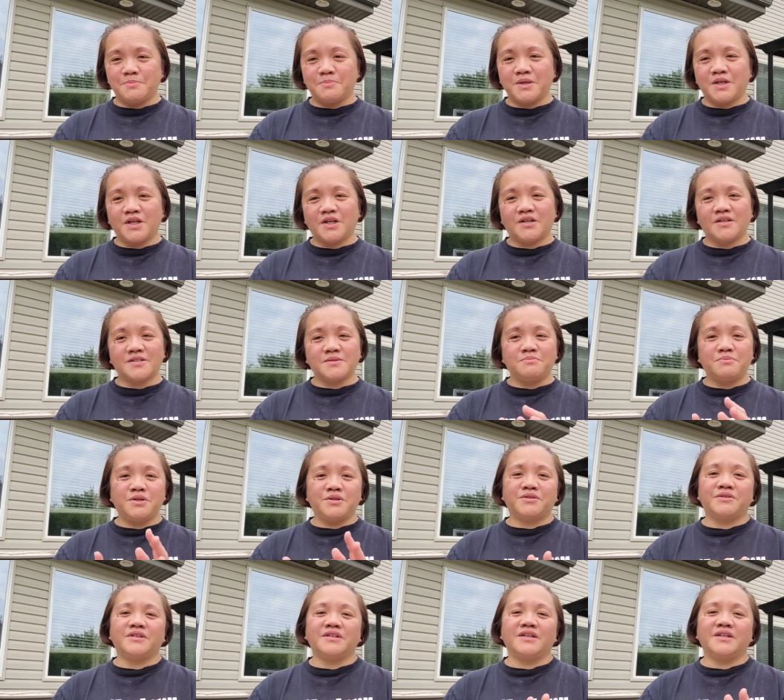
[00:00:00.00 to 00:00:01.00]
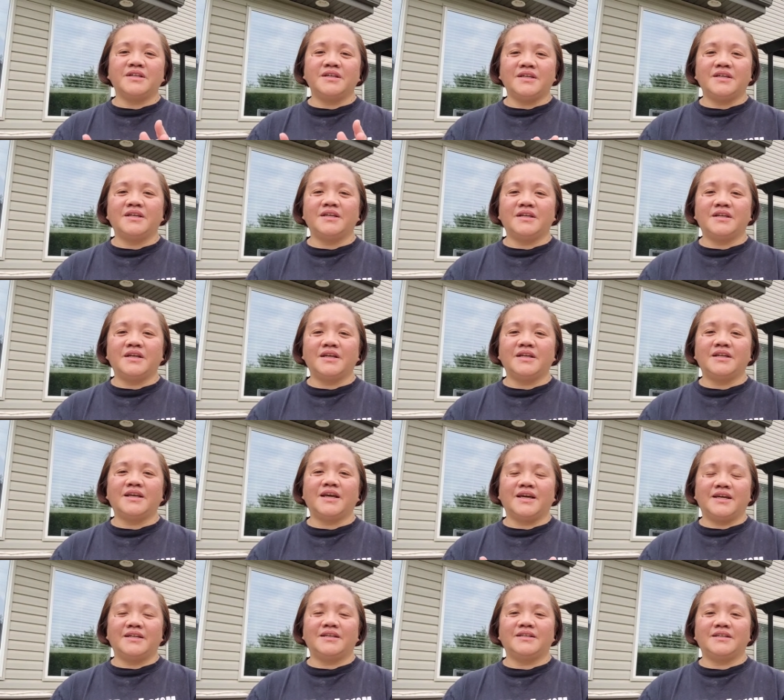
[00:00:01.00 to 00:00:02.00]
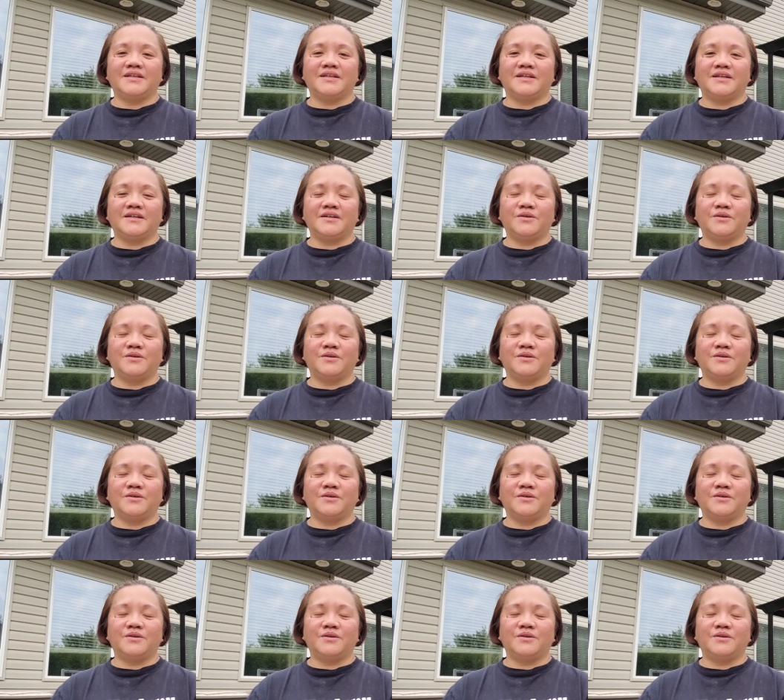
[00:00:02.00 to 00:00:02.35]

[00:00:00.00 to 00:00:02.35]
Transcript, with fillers: because burial here in Canada